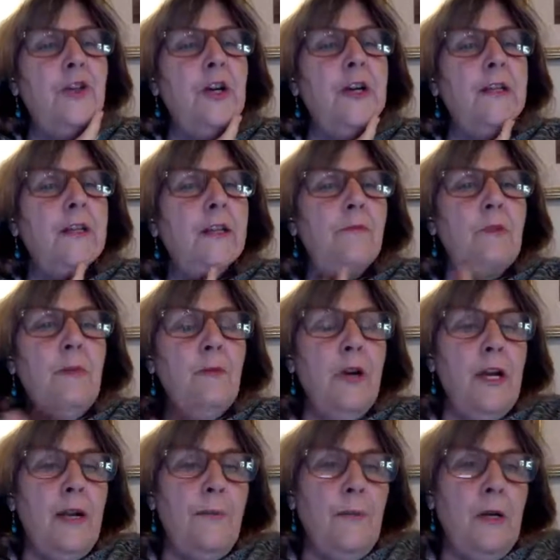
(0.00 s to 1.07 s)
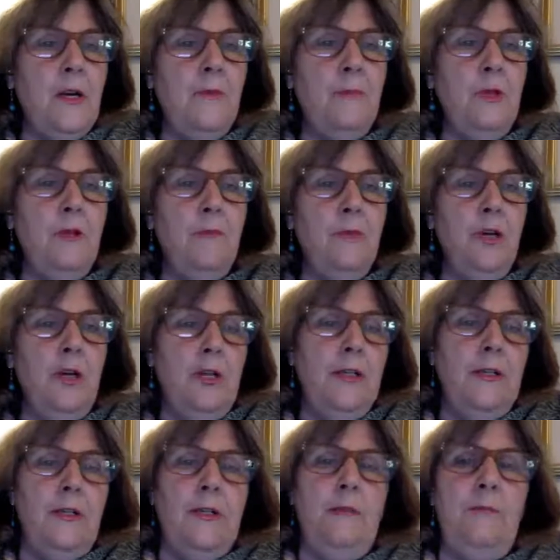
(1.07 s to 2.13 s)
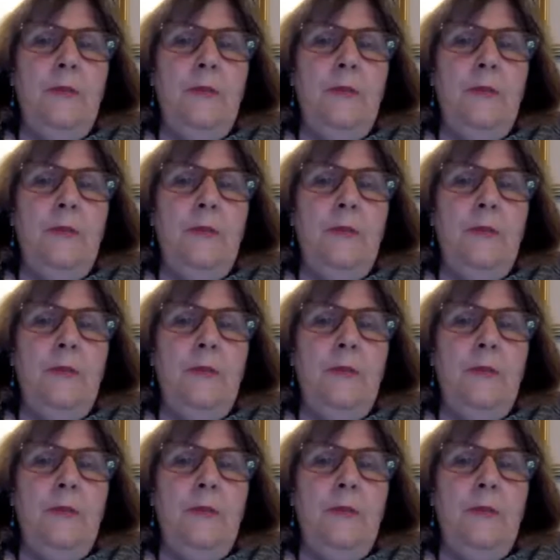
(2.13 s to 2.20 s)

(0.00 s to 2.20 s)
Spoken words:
Johnson, we brought up a couple of books.